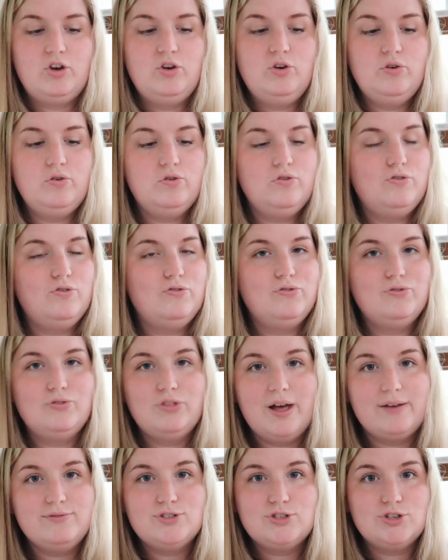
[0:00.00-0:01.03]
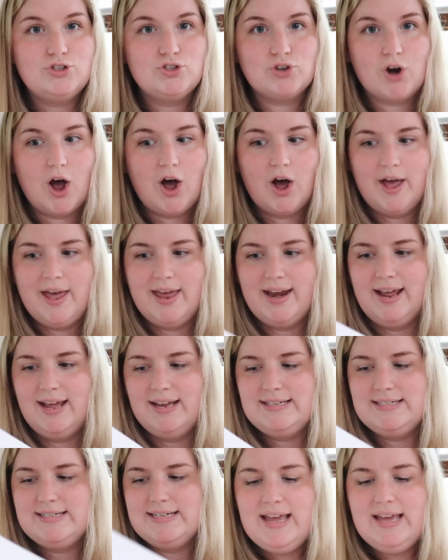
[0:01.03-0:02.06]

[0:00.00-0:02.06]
who loves to draw in it.